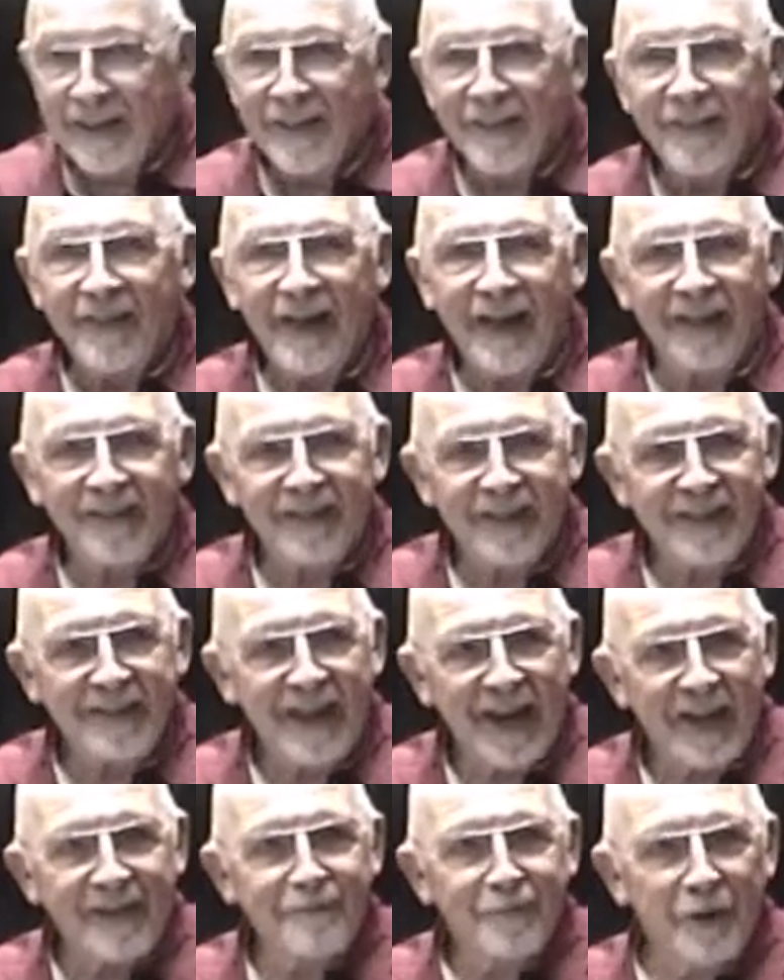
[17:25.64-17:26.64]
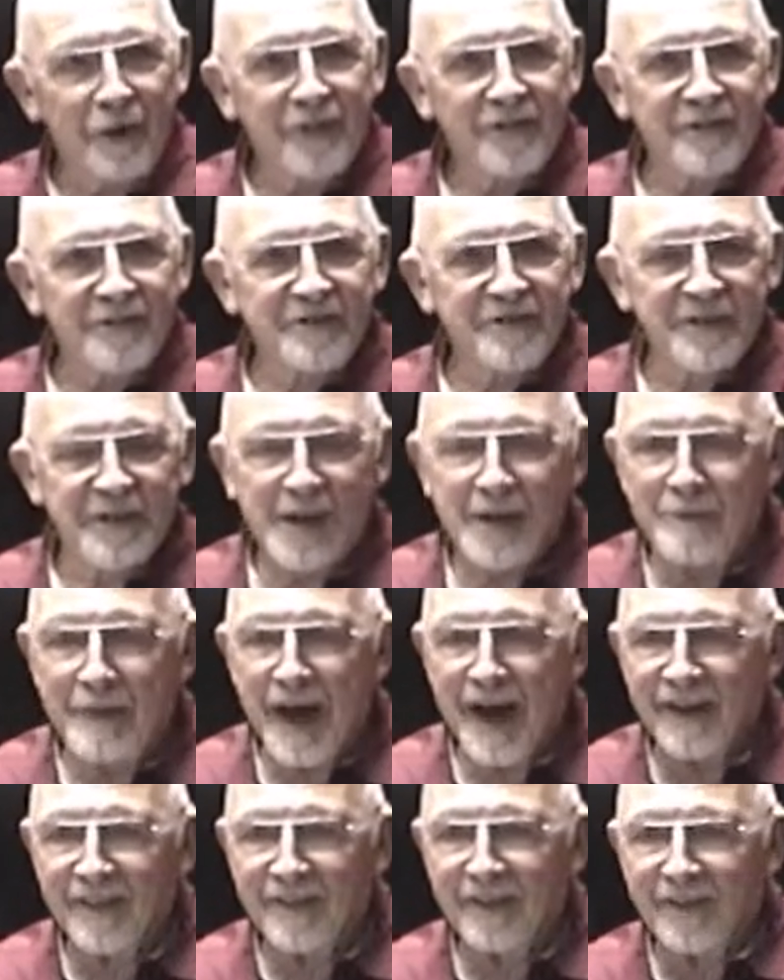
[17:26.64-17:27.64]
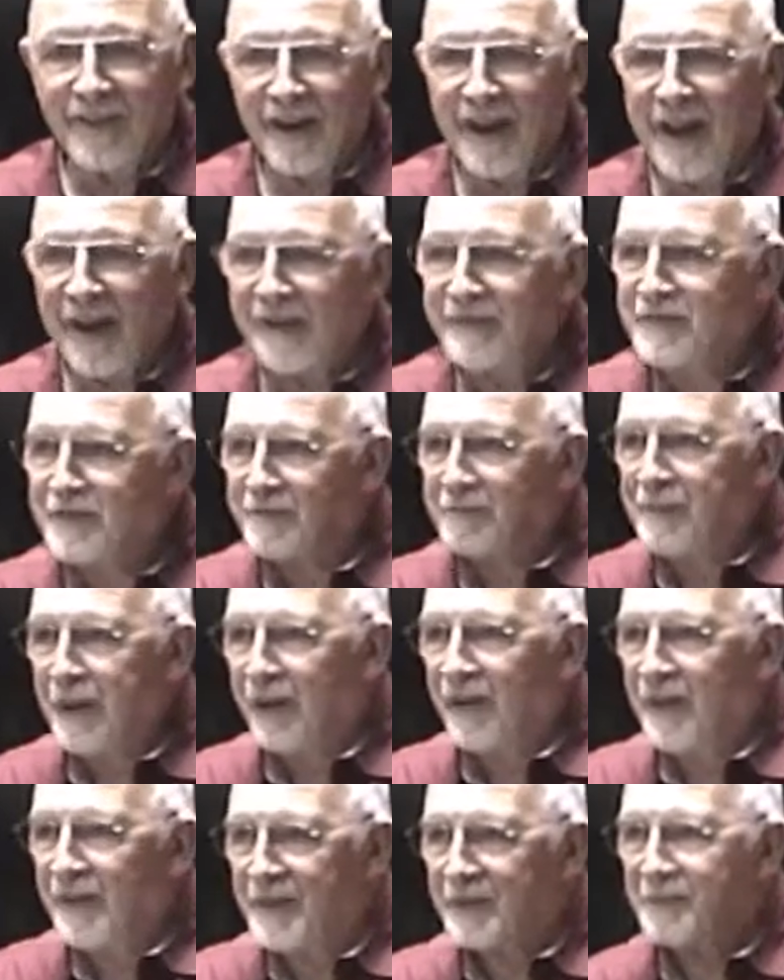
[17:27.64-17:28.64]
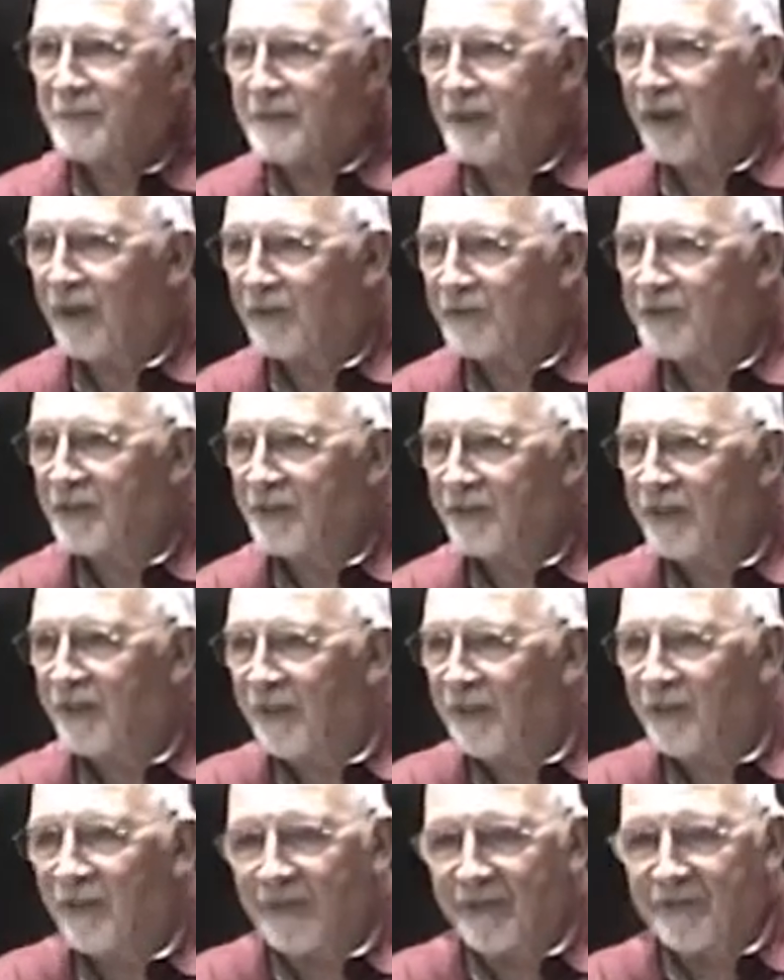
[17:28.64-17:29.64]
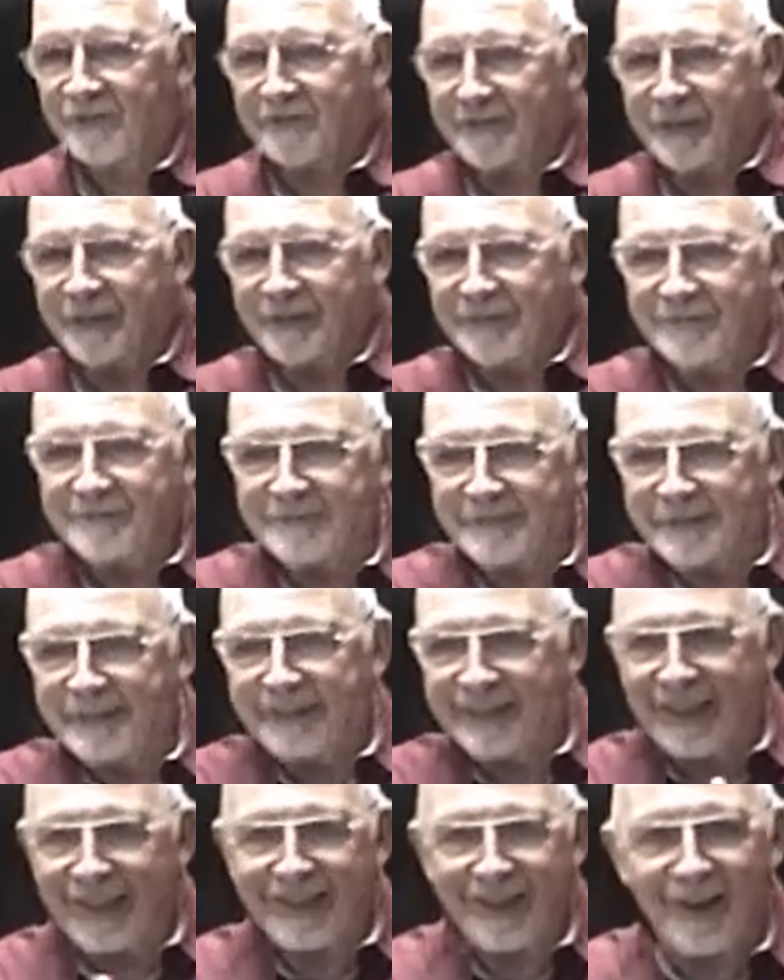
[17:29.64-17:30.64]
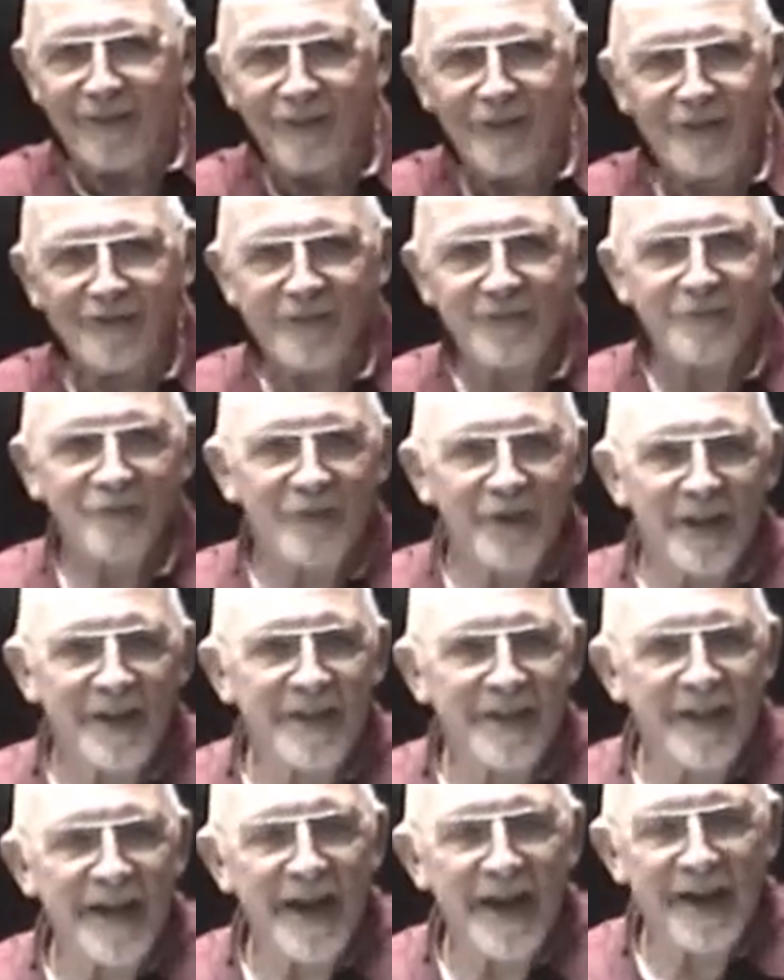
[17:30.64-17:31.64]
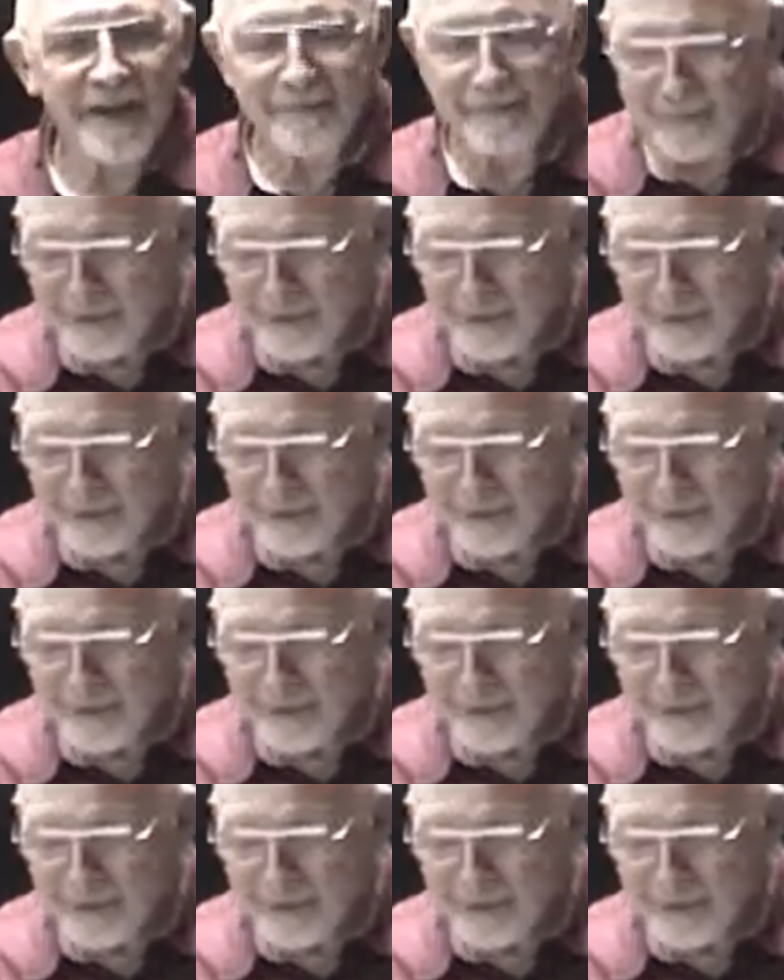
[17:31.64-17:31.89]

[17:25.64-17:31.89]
that the dead person should come out of the graves and bury themselves, you know, or you know, that wasn't what he had in